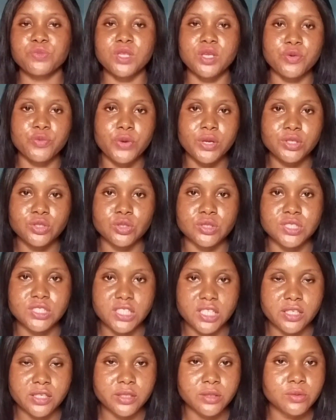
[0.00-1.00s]
arrange your
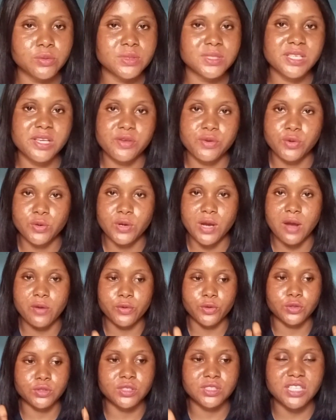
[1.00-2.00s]
channel, tell you how
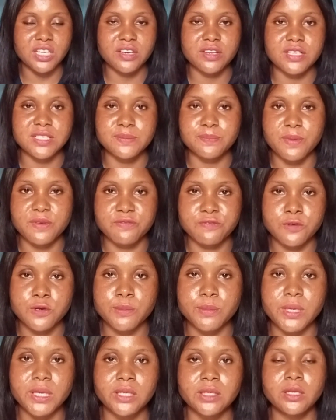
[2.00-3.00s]
your channel is
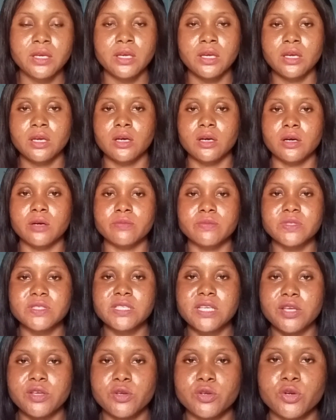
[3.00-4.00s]
performing,
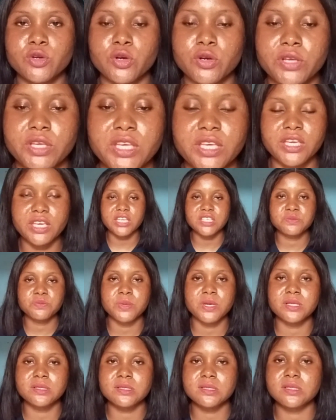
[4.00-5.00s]
tell you your
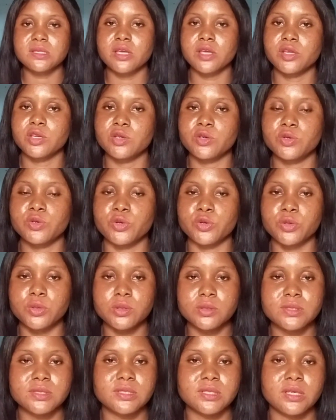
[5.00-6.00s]
engagement, tell you your
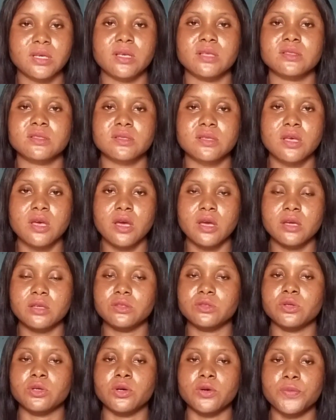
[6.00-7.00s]
audience,
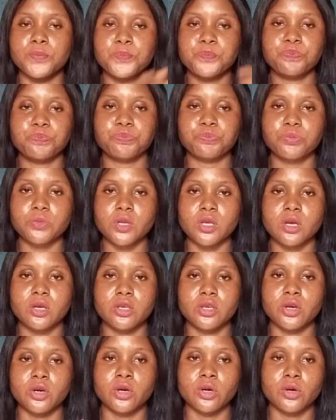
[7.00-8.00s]

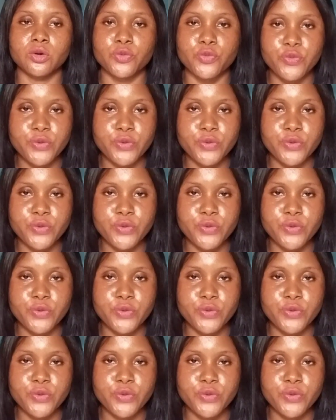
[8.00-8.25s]
your